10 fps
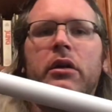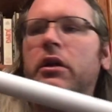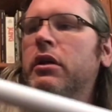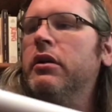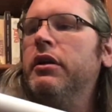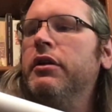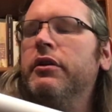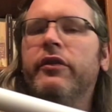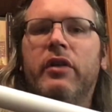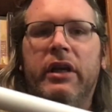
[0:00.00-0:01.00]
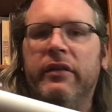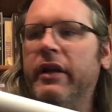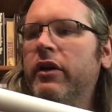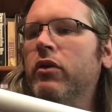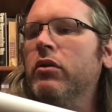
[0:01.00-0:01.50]
And here is an
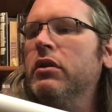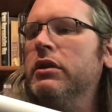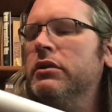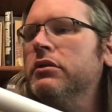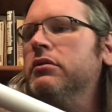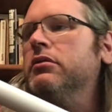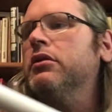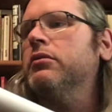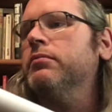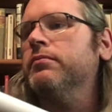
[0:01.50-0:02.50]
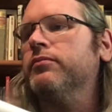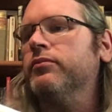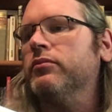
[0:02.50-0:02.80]
identical... Oops. Oh,